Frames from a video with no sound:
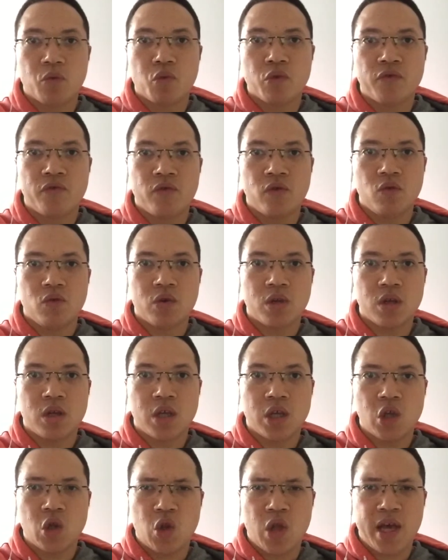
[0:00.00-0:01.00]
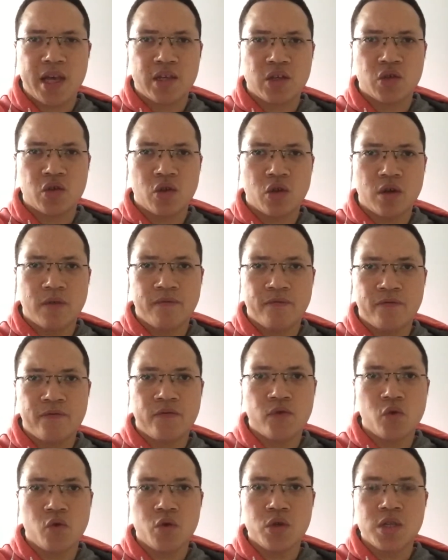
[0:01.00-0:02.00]
with food. You like certain
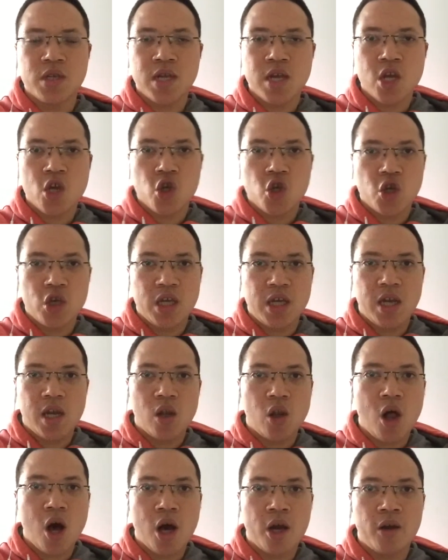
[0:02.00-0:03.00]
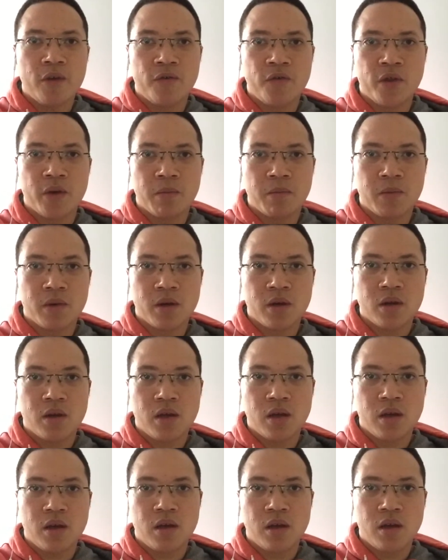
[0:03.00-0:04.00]
foods, you eat a lot of them,
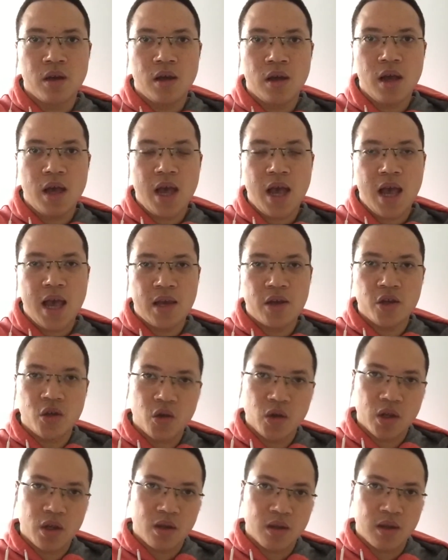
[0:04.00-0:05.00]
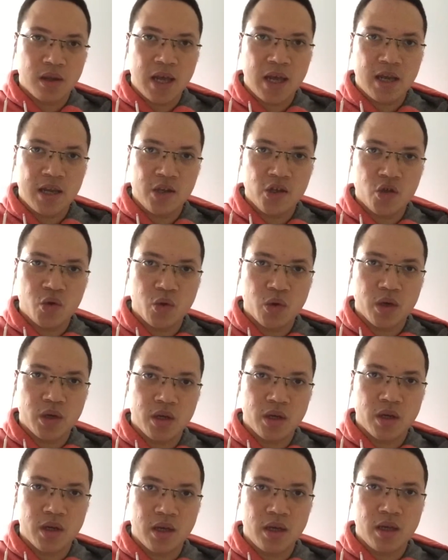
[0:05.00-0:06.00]
and you get into
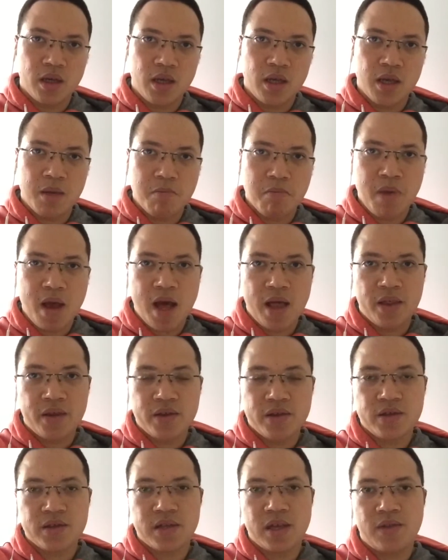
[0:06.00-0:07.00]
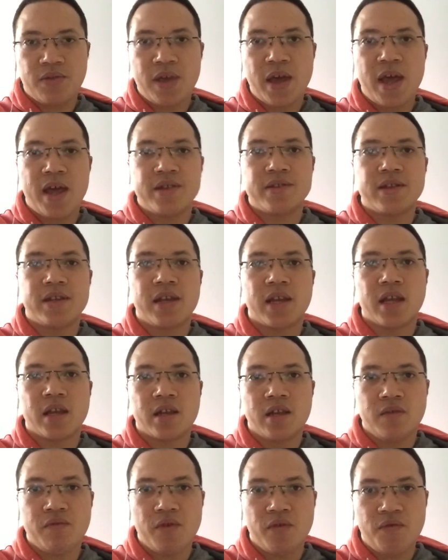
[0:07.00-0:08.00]
an imbalance, and that has a
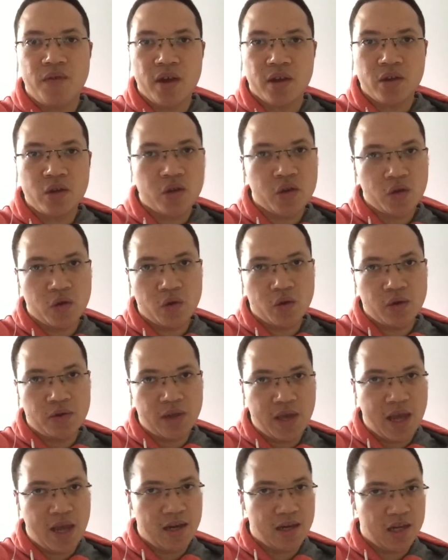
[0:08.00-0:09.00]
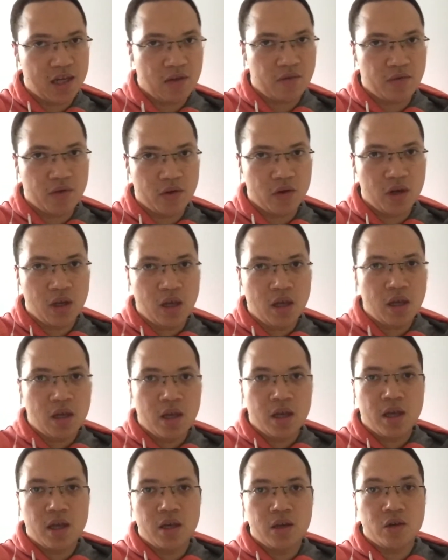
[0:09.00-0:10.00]
negative effect on you in the end, even
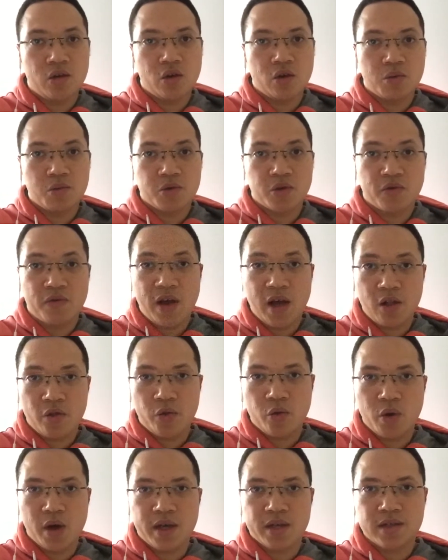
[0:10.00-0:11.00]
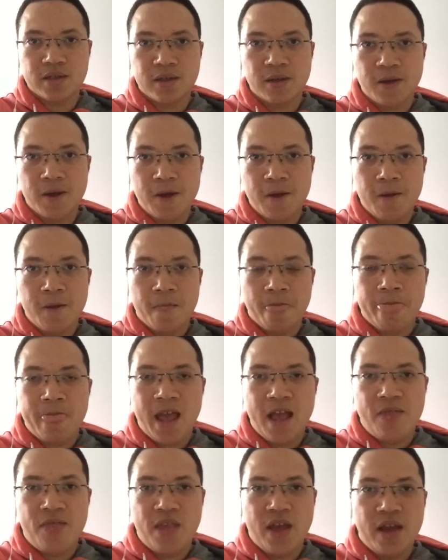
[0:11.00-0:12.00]
in terms of health-wise.
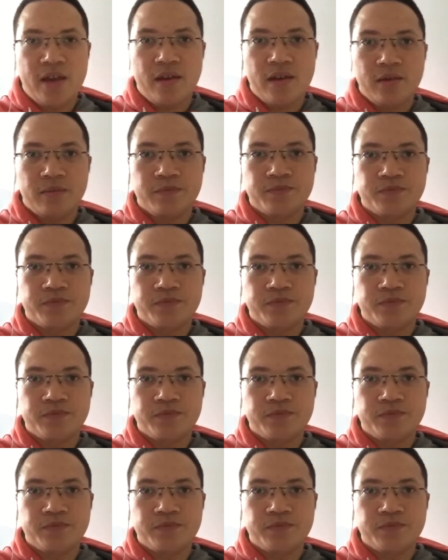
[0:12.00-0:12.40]
And then